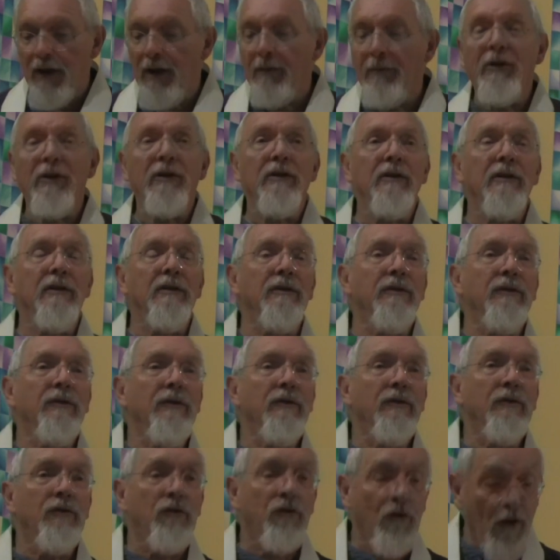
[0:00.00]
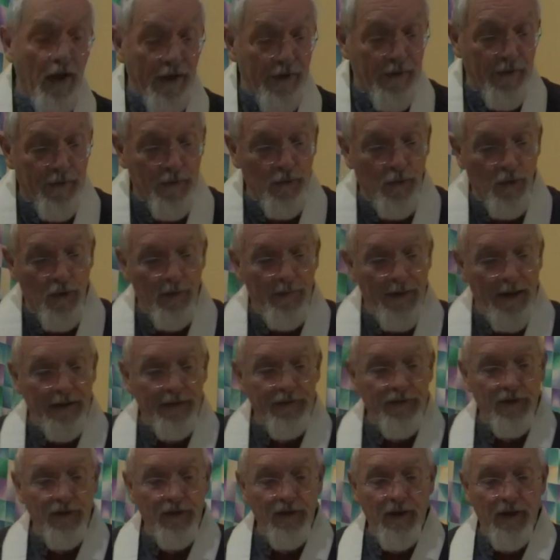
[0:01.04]
I'm going to try to talk
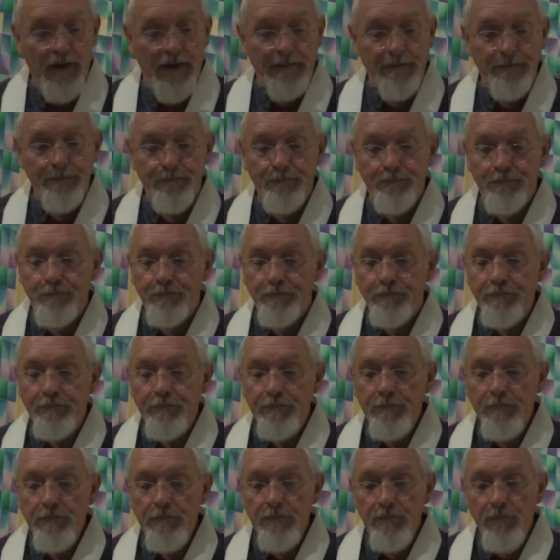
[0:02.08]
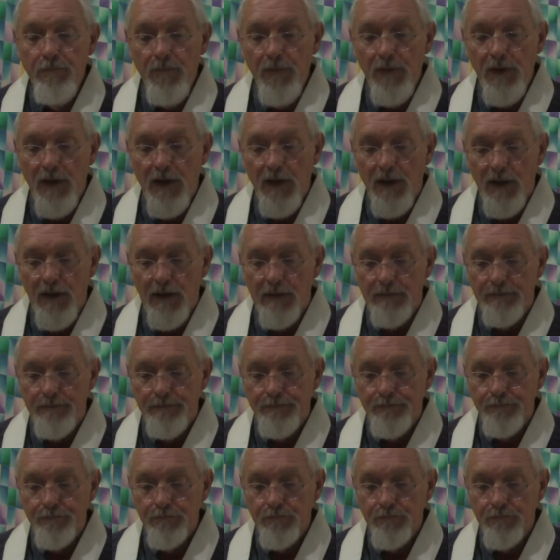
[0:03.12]
about tonight. And